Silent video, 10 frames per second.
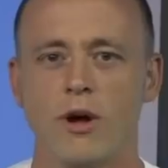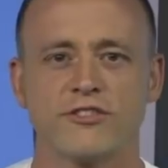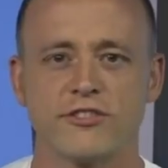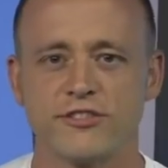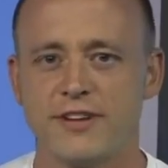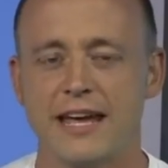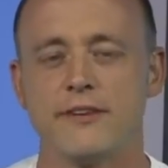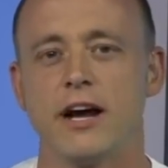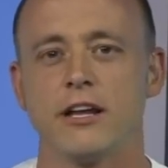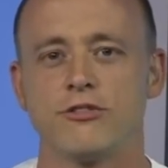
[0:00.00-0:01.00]
What's the
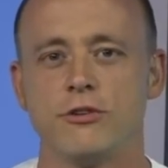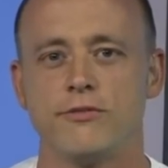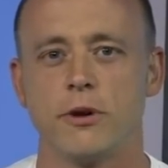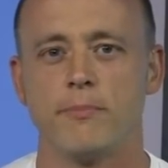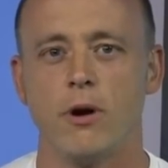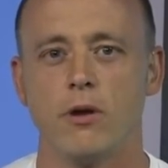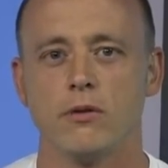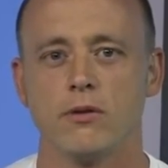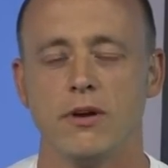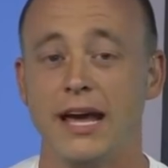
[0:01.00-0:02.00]
state of LSU
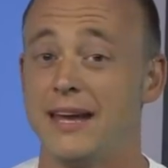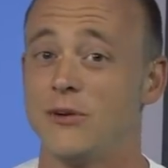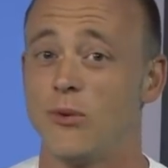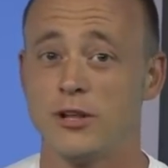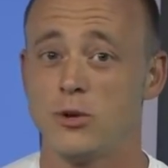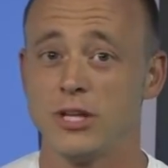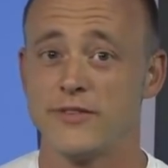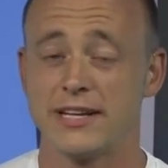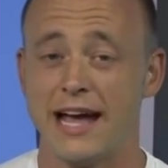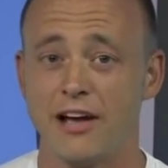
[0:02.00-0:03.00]
football? And whether you
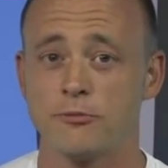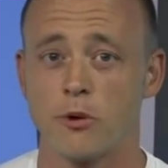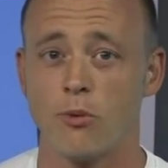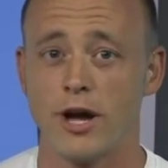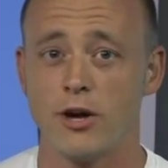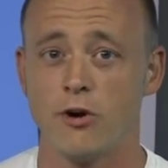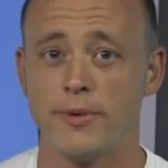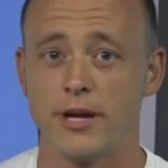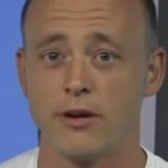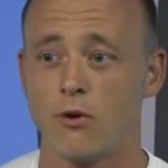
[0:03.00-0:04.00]
live in Casper,
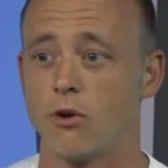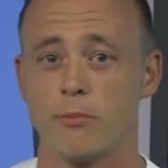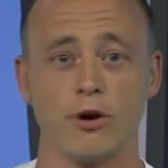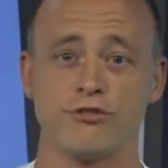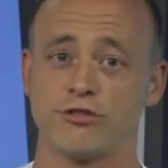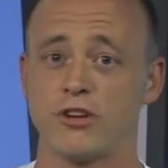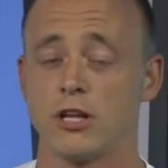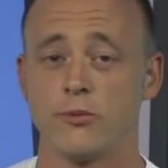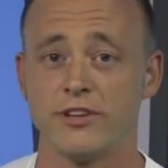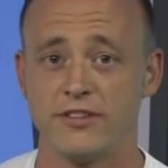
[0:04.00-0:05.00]
Wyoming or Bossier
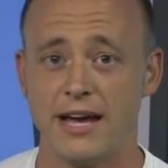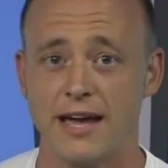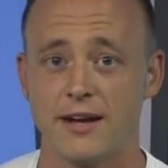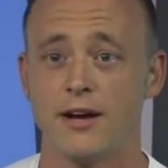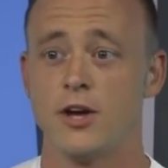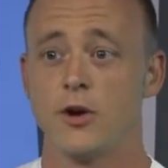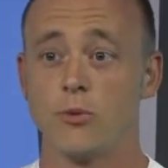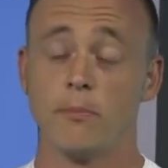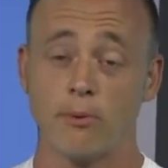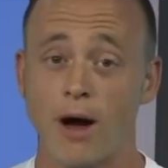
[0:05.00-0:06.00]
City, Louisiana,
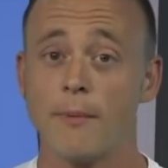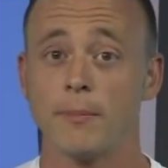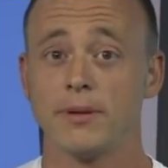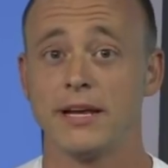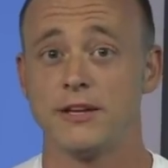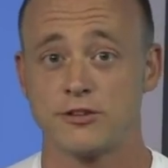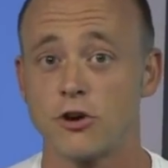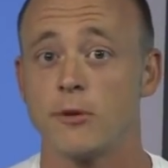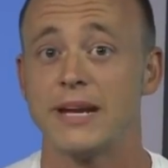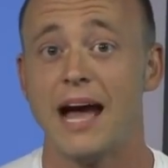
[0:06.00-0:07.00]
will probably
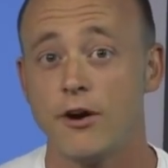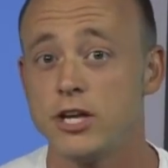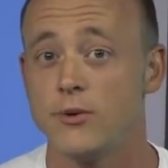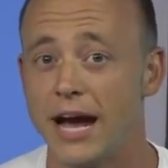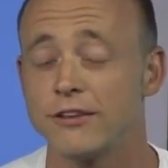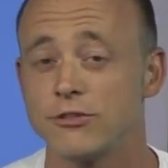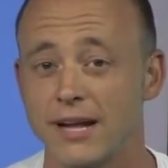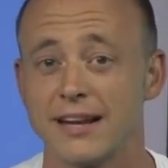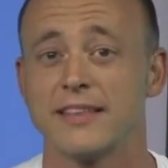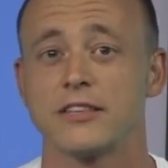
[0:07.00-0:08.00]
determine how you
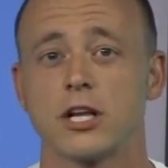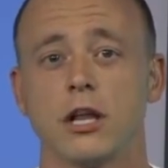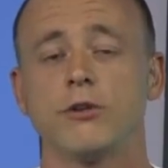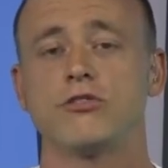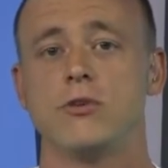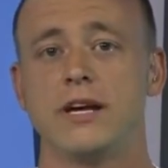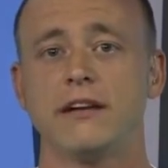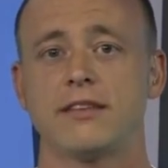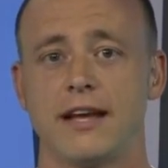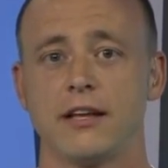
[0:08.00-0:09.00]
answer that. I think the closer you
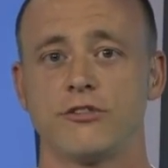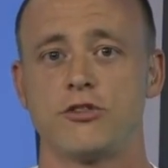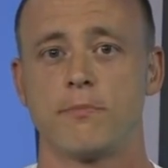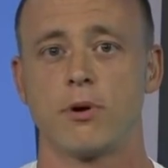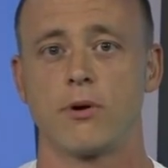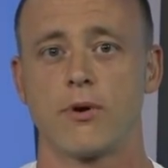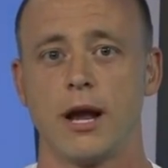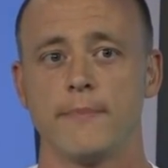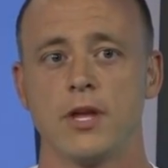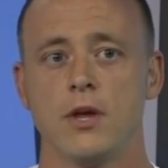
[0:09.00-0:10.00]
get to the LSU
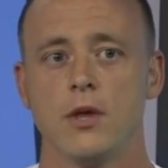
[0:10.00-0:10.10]
program,